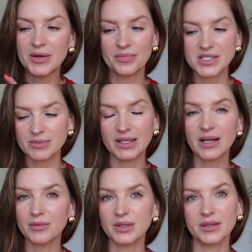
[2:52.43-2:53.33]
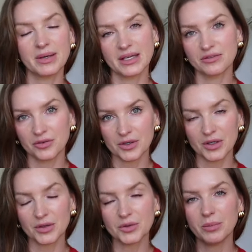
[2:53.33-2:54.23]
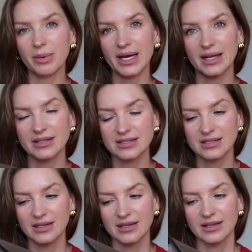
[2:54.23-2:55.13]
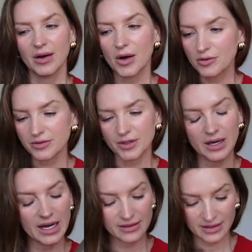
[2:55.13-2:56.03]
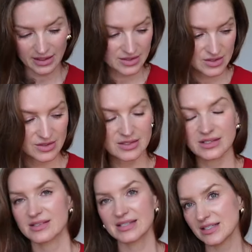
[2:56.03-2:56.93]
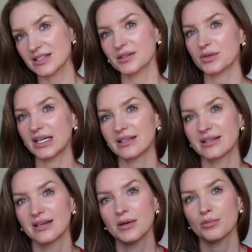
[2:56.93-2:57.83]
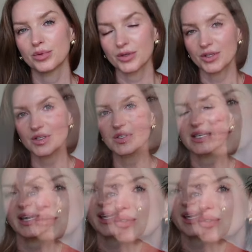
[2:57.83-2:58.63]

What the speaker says: this may not be the bag for you, but overall I think it's just such a great purse.